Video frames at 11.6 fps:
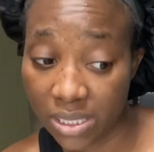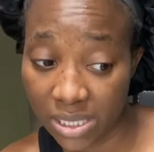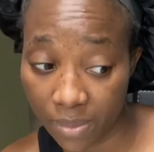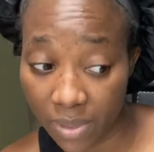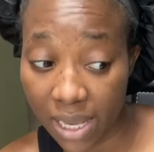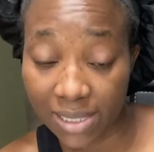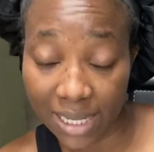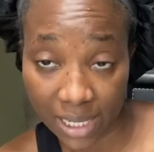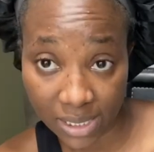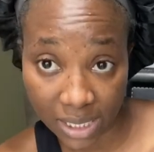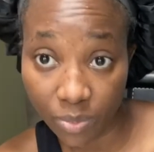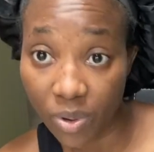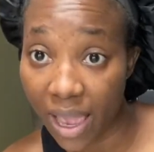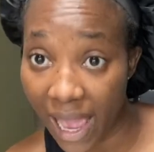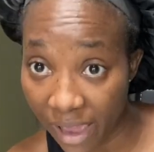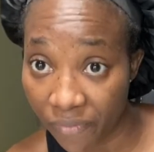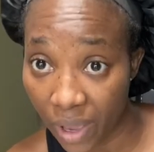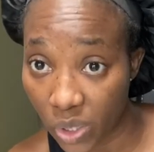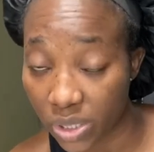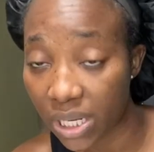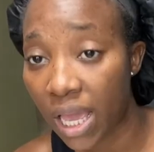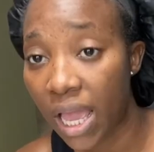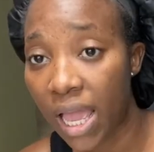Exactly the same way I felt,